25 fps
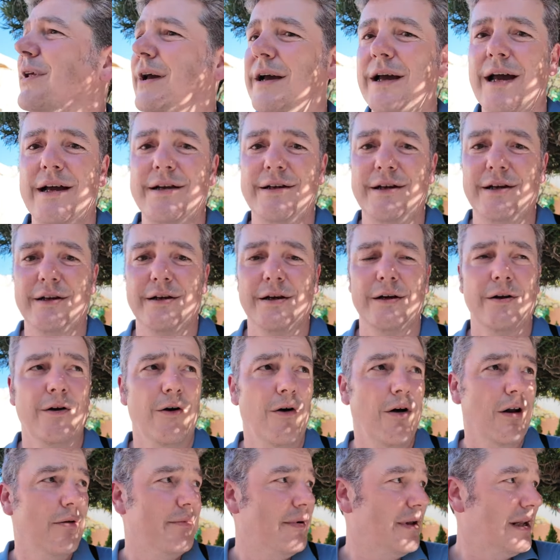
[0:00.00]
I guess you can
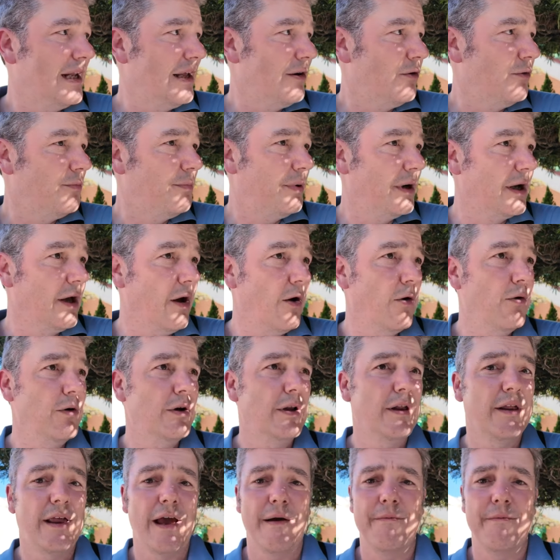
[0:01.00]
call them, and little godas